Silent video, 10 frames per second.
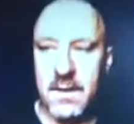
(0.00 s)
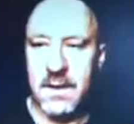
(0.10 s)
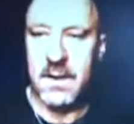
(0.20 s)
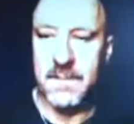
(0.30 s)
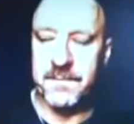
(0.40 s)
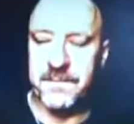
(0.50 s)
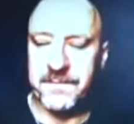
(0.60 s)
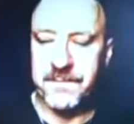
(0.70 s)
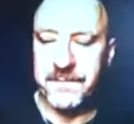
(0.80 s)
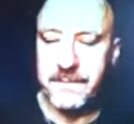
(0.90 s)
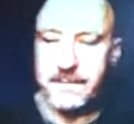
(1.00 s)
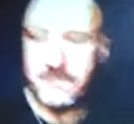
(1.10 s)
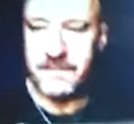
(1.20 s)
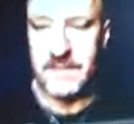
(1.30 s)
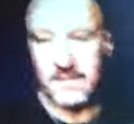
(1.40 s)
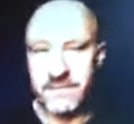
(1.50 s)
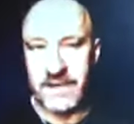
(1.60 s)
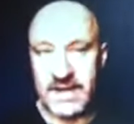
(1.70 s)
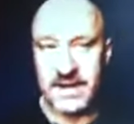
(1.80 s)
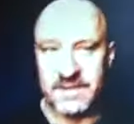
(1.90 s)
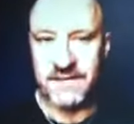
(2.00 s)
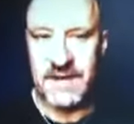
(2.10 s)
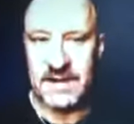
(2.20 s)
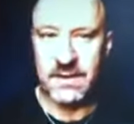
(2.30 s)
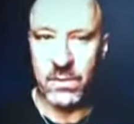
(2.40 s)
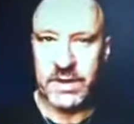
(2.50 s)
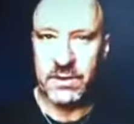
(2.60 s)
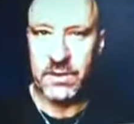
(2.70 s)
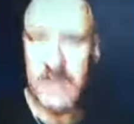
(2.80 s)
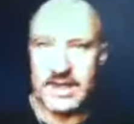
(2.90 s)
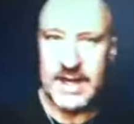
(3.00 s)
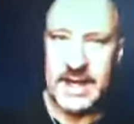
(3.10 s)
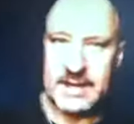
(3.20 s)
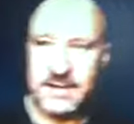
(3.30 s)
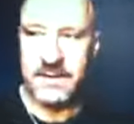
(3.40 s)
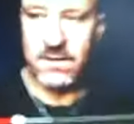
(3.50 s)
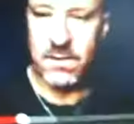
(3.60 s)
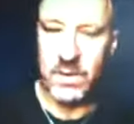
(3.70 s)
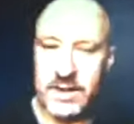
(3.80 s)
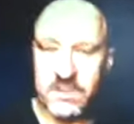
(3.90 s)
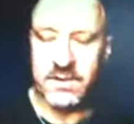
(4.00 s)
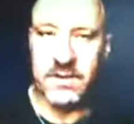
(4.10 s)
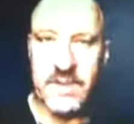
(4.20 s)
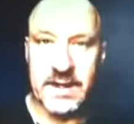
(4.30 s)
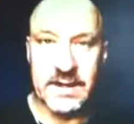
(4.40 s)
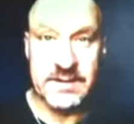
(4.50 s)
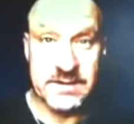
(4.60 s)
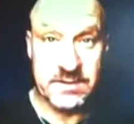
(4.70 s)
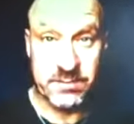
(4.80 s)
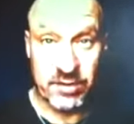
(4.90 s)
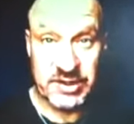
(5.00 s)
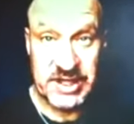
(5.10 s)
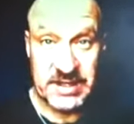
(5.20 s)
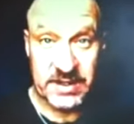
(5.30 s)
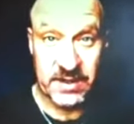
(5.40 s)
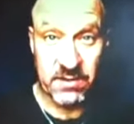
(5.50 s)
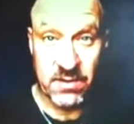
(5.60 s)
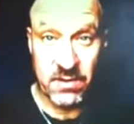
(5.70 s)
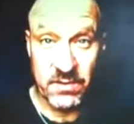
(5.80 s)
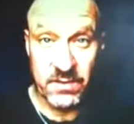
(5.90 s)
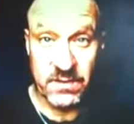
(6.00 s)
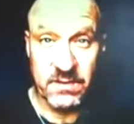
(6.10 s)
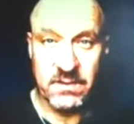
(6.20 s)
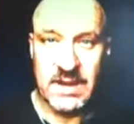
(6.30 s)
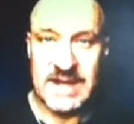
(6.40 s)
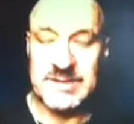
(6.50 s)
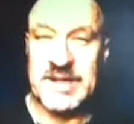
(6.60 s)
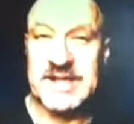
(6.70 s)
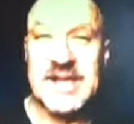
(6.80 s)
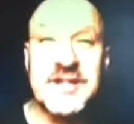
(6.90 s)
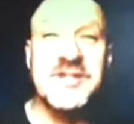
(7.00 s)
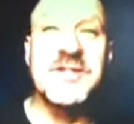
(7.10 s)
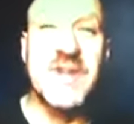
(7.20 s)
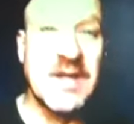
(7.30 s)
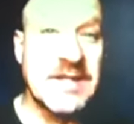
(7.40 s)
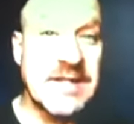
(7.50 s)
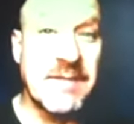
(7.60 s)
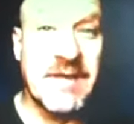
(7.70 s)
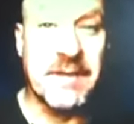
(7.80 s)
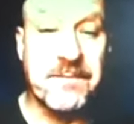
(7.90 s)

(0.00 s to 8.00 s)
Um, forgetting the fact that what you're looking at or what you're doing is projecting your own expectations onto something,